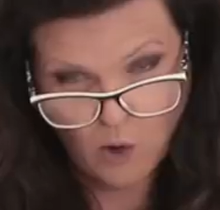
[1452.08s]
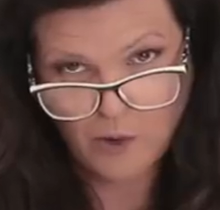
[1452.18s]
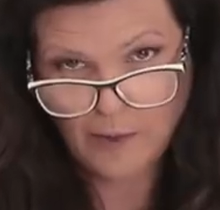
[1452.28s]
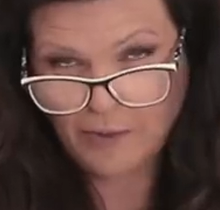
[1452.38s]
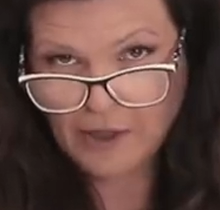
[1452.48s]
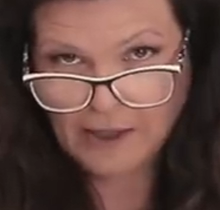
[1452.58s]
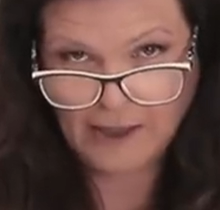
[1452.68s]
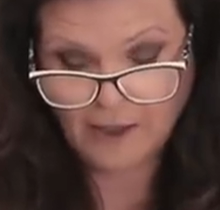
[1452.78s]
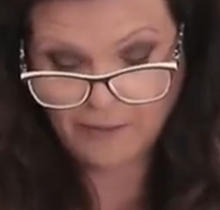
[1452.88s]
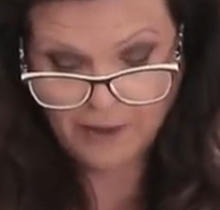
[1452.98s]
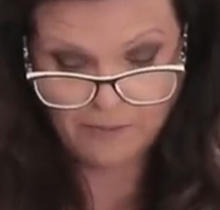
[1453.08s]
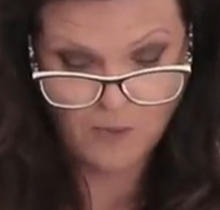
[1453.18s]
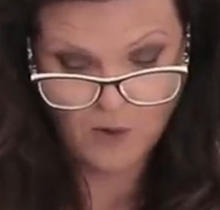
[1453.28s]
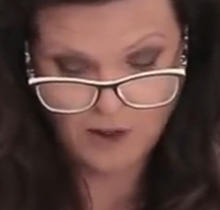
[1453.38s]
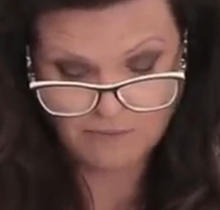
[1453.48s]
Or do we put a little bit
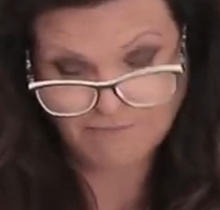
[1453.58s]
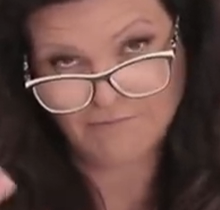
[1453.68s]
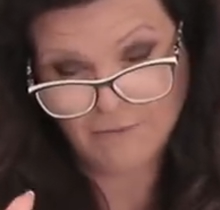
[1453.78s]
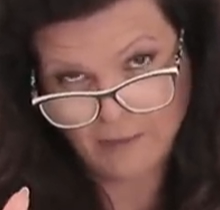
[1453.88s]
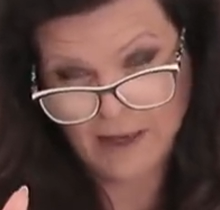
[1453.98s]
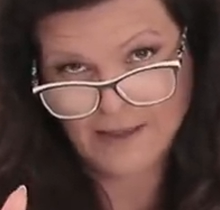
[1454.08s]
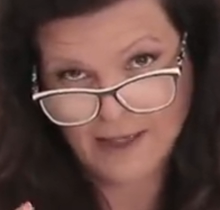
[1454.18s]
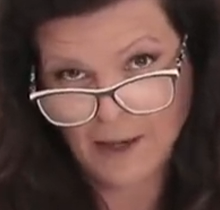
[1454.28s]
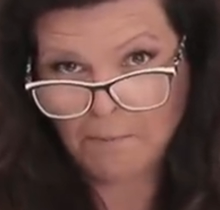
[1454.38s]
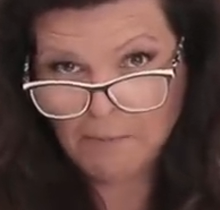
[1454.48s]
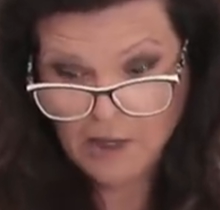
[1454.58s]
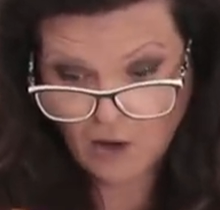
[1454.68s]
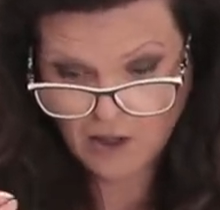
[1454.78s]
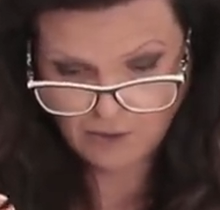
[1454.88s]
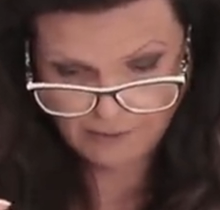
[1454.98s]
more, you might say, milk